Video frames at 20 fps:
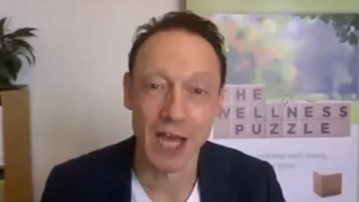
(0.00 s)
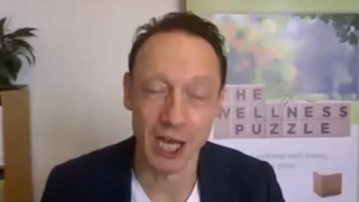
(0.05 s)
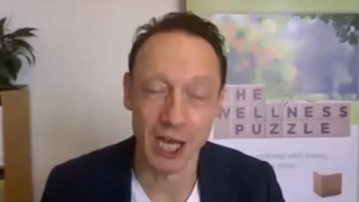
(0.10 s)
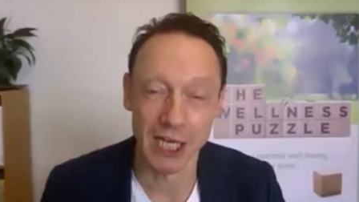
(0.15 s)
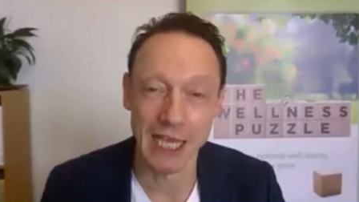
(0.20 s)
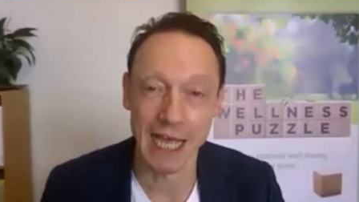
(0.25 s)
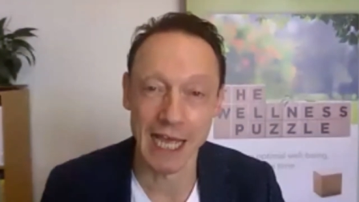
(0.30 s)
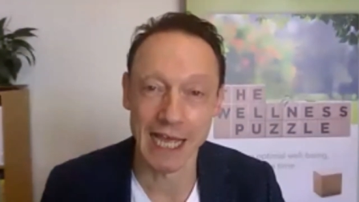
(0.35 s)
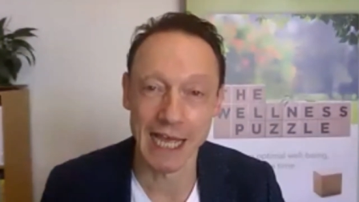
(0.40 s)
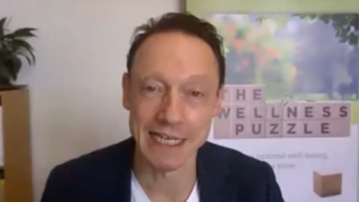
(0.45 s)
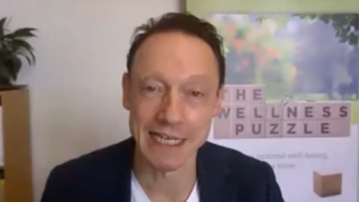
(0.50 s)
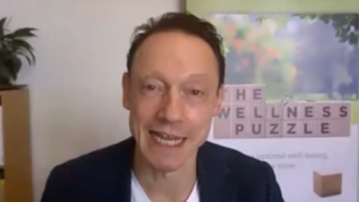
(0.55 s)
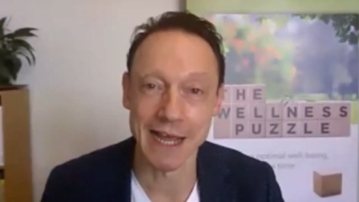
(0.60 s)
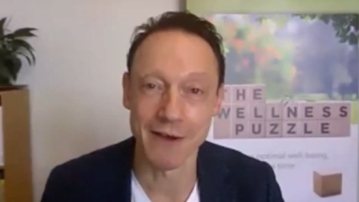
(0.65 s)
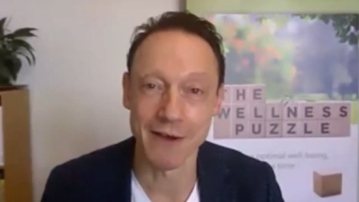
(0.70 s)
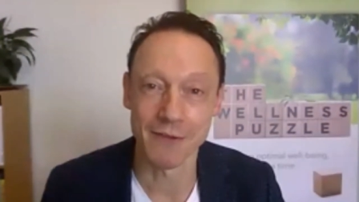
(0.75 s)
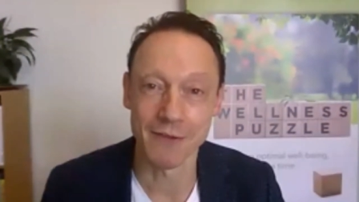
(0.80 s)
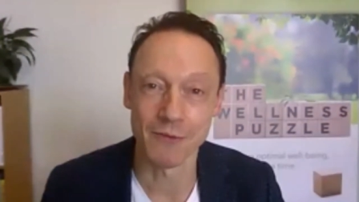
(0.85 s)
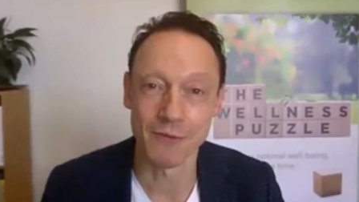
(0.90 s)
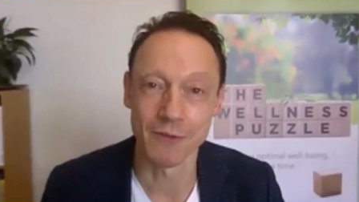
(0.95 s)
Okay,
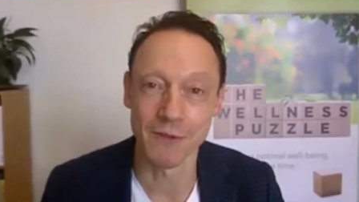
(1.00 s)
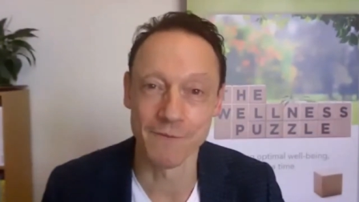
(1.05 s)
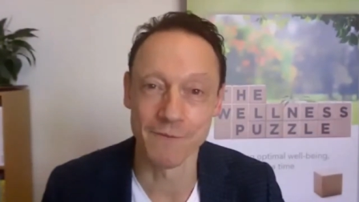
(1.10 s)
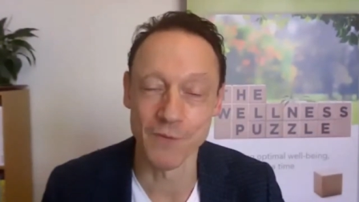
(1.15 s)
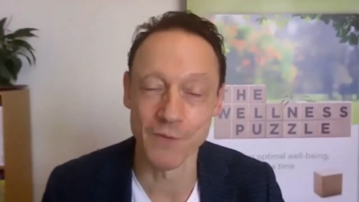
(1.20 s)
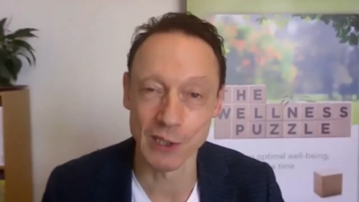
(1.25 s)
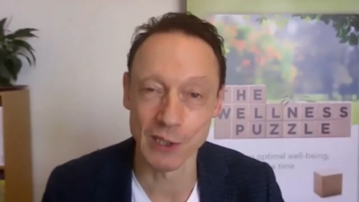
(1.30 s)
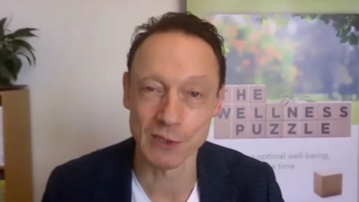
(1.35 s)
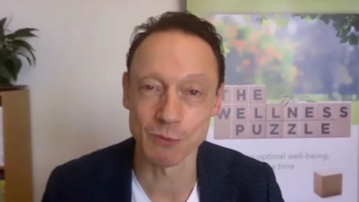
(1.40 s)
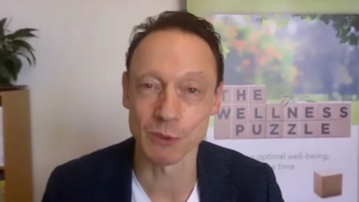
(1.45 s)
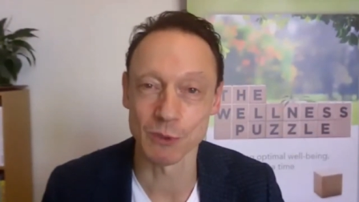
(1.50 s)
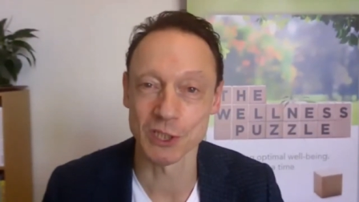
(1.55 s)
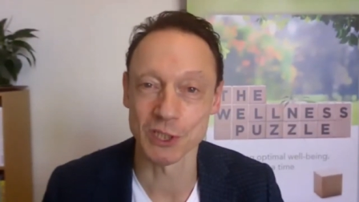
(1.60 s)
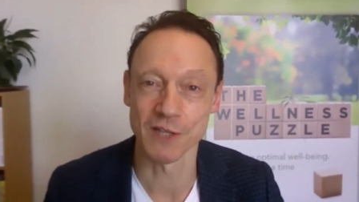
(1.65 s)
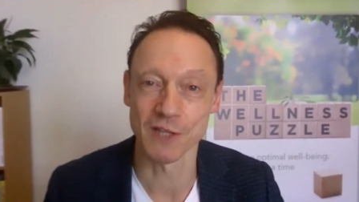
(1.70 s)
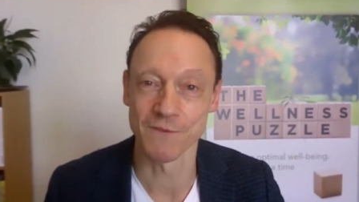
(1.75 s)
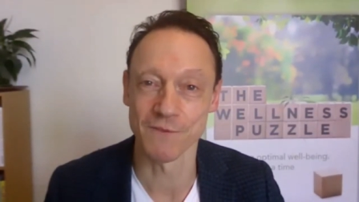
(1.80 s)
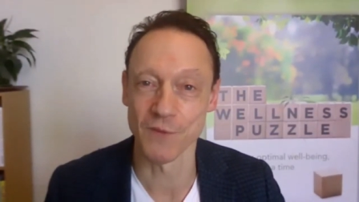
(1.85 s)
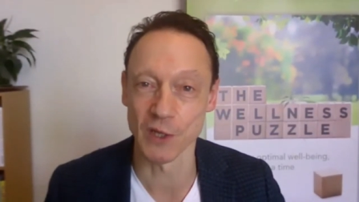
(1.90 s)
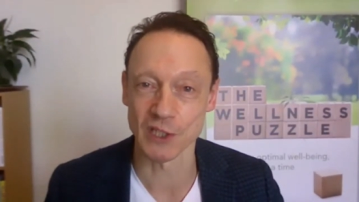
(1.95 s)
now, what's
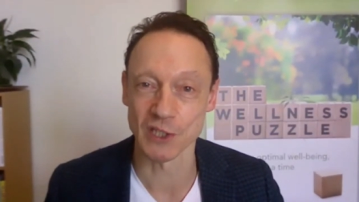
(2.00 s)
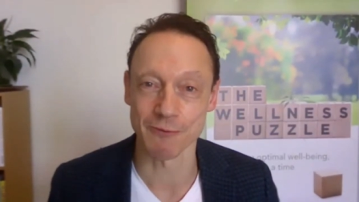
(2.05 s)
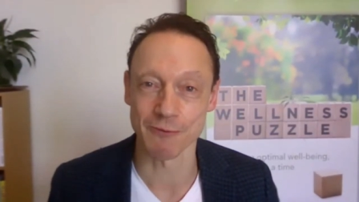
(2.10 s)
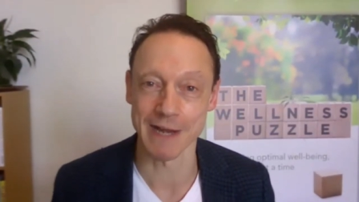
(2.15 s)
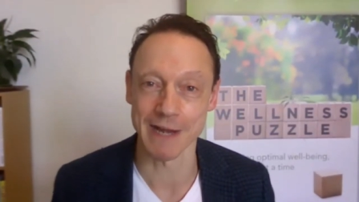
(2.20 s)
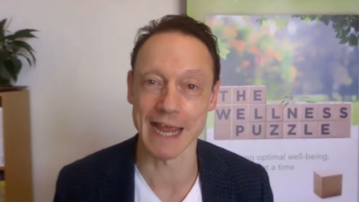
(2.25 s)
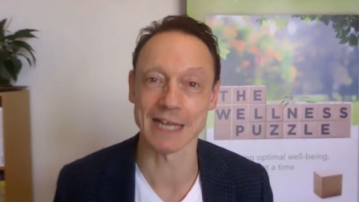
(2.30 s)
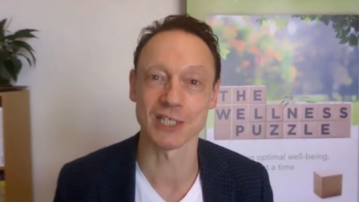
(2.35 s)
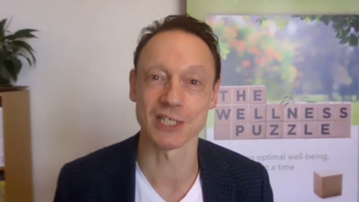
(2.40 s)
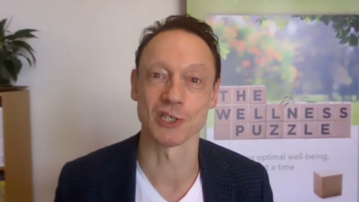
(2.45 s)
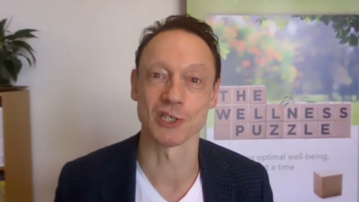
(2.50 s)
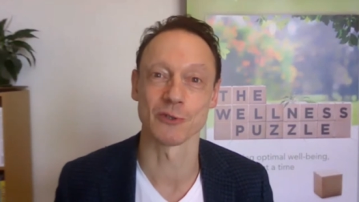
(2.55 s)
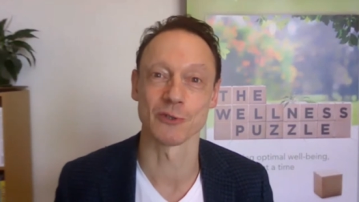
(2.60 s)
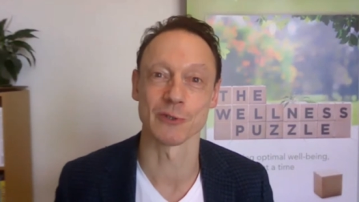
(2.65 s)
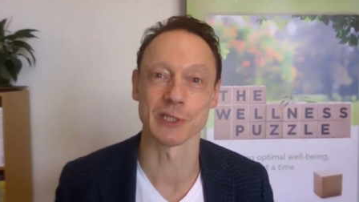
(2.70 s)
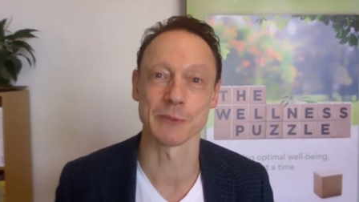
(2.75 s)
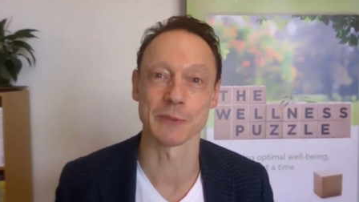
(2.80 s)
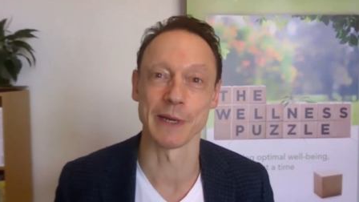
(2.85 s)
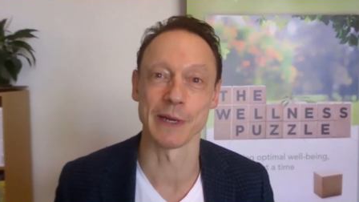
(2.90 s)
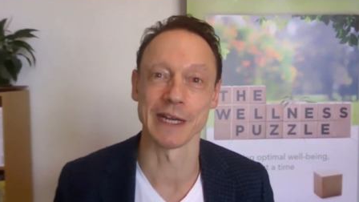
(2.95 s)
the first reaction to
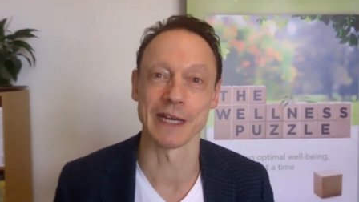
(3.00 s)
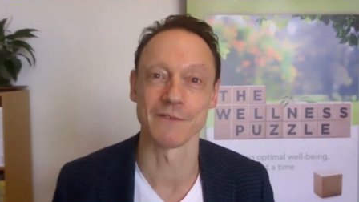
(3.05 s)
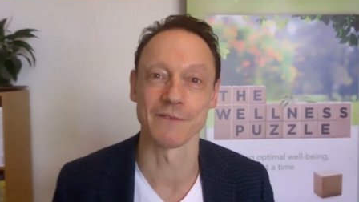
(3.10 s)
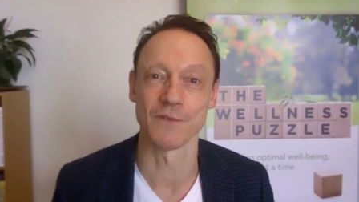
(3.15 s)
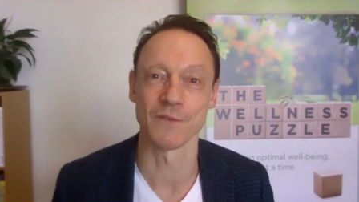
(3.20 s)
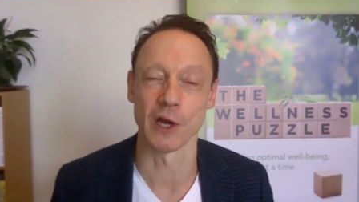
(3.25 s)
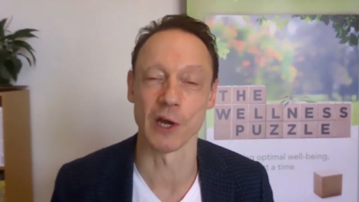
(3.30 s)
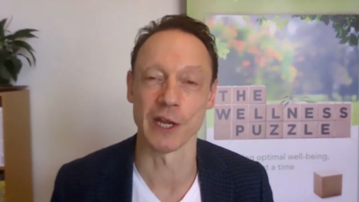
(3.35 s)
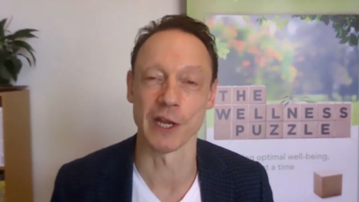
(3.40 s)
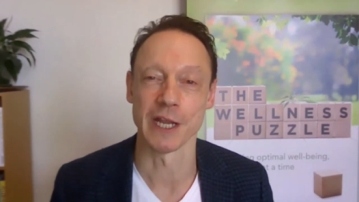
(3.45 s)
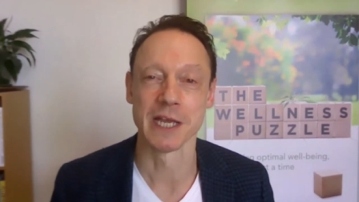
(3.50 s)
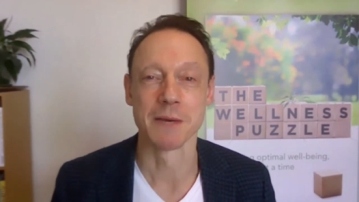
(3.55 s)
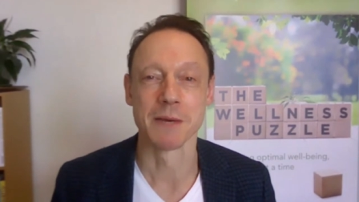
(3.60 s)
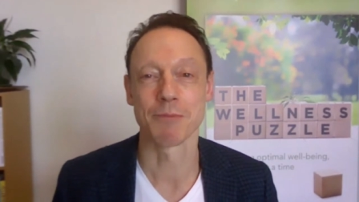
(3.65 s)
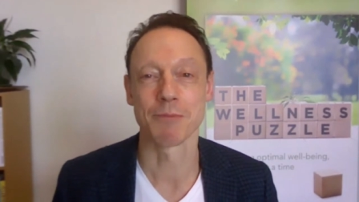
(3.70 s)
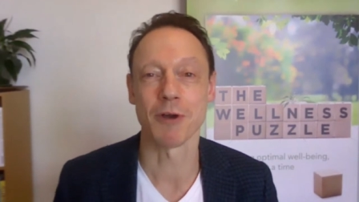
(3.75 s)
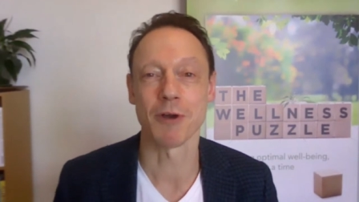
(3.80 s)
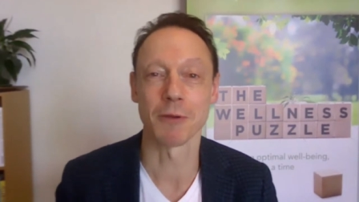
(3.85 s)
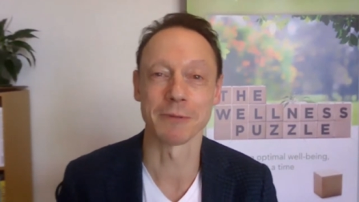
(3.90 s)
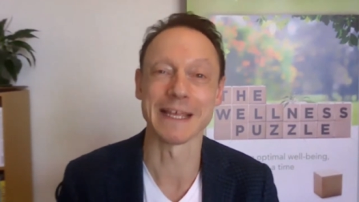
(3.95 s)
a speeding fine?
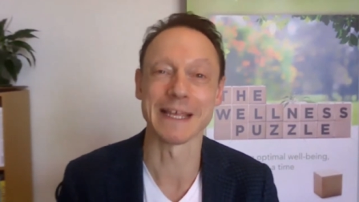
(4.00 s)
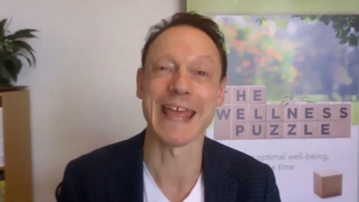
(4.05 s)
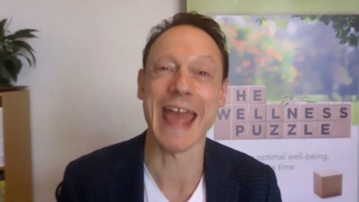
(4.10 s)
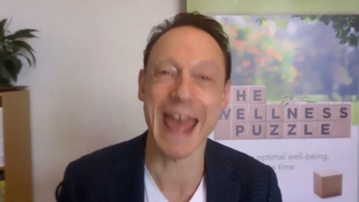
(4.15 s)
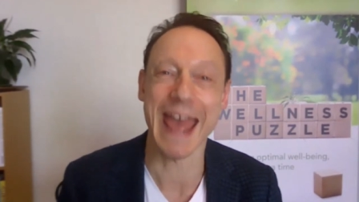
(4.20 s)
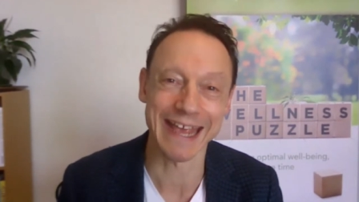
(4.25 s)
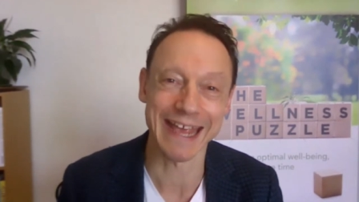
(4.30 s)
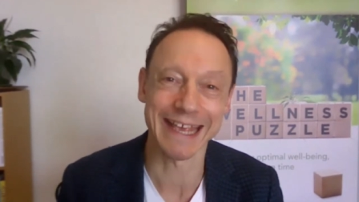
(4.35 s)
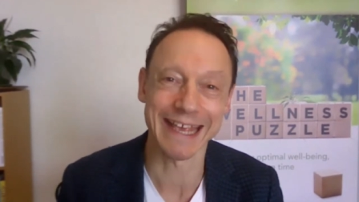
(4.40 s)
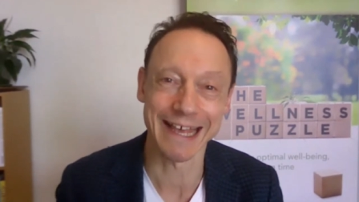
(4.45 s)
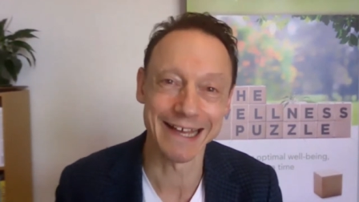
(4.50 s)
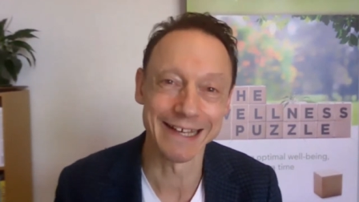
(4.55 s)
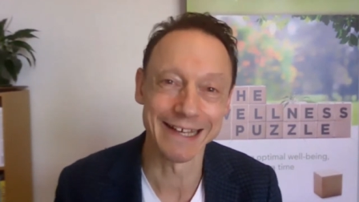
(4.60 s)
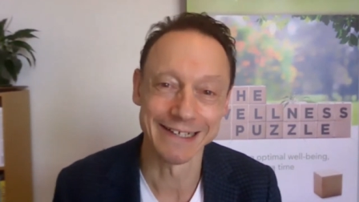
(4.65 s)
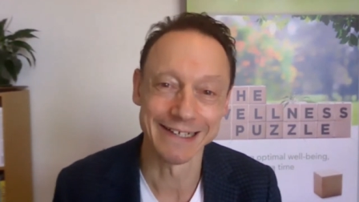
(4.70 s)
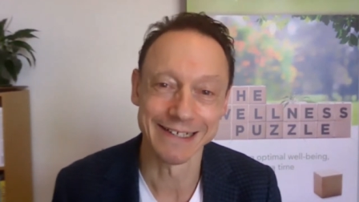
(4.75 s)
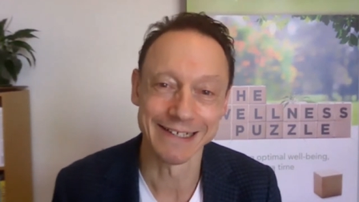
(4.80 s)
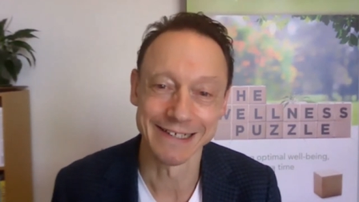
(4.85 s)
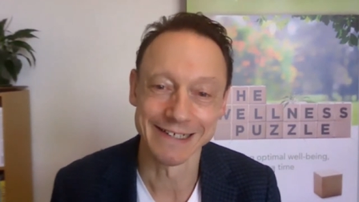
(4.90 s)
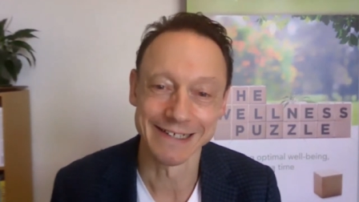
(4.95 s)
Probably anger.